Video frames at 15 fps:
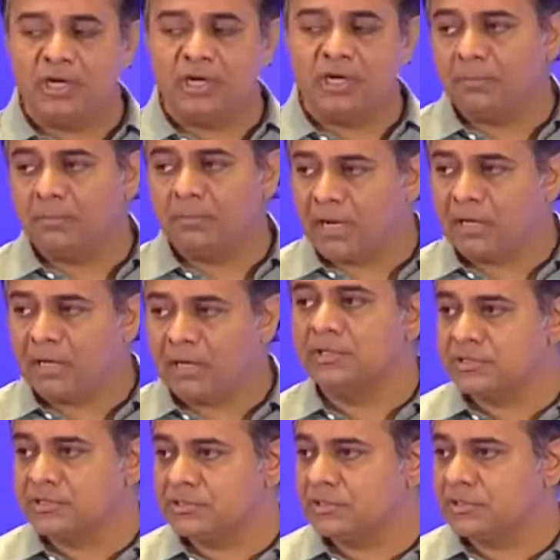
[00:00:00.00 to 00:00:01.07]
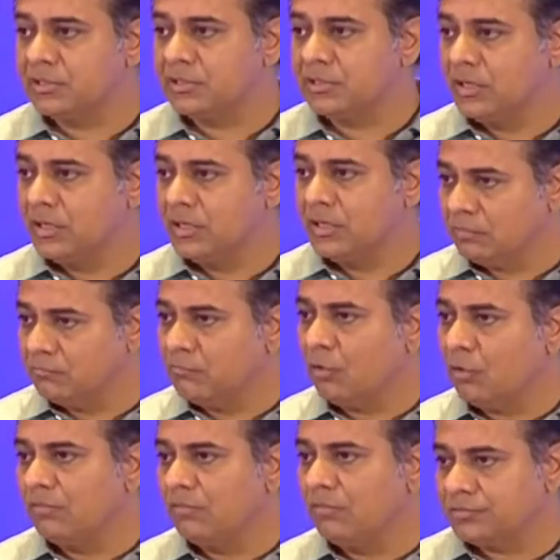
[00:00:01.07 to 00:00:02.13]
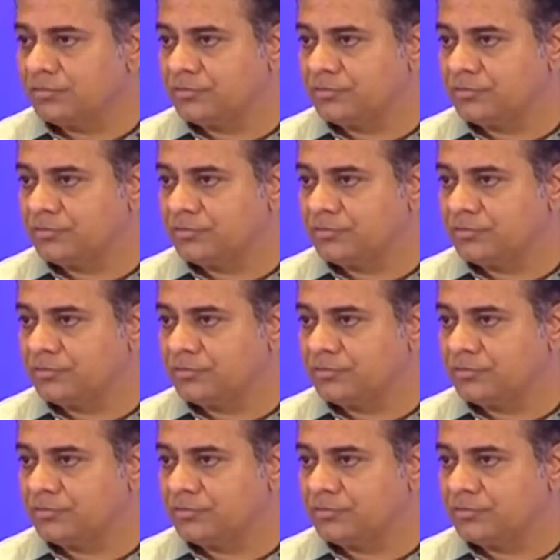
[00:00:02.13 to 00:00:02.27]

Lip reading: departments it involves.